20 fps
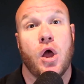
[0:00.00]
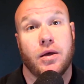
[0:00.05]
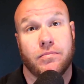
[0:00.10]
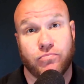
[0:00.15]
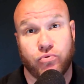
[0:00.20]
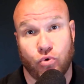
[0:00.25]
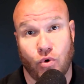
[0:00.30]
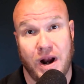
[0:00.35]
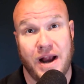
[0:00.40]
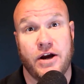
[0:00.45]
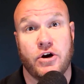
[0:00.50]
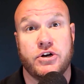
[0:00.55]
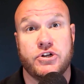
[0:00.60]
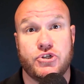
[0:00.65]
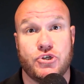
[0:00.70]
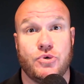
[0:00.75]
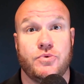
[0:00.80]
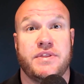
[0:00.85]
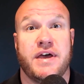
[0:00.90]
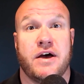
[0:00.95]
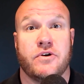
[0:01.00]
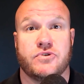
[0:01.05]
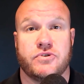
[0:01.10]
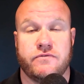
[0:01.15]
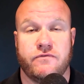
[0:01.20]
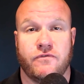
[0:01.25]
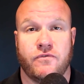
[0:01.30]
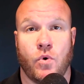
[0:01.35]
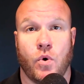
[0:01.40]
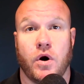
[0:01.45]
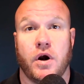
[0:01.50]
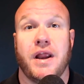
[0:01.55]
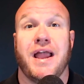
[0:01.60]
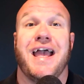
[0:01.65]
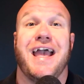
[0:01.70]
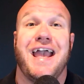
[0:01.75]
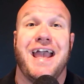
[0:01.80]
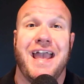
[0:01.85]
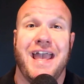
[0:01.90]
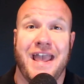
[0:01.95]
Prior to 2004,
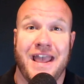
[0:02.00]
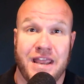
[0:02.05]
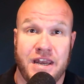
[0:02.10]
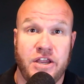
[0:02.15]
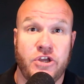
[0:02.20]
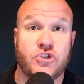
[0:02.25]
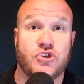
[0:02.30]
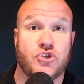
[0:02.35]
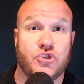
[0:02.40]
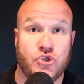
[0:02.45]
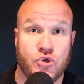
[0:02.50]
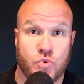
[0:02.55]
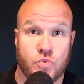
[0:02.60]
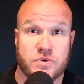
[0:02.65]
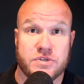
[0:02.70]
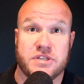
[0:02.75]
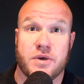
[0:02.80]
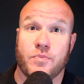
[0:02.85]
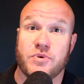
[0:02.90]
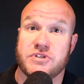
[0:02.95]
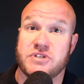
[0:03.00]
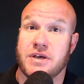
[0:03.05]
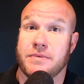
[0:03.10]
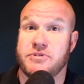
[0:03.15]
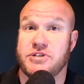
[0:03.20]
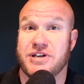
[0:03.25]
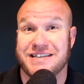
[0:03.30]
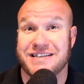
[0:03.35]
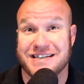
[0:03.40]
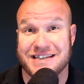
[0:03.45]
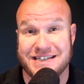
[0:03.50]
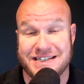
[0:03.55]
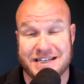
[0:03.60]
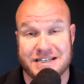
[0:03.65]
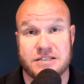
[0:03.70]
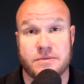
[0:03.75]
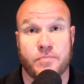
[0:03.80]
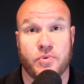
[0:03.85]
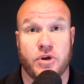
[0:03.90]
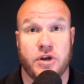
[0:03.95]
any student that was subject to
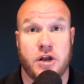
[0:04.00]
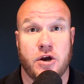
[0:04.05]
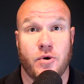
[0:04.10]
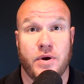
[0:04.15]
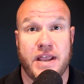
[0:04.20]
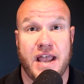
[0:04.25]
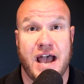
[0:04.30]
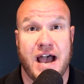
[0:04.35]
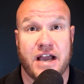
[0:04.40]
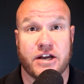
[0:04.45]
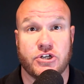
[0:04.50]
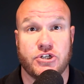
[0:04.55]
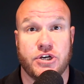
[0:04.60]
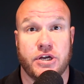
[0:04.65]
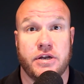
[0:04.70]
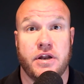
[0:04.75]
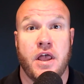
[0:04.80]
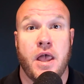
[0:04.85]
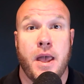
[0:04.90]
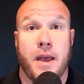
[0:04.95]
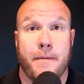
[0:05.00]
disciplinary action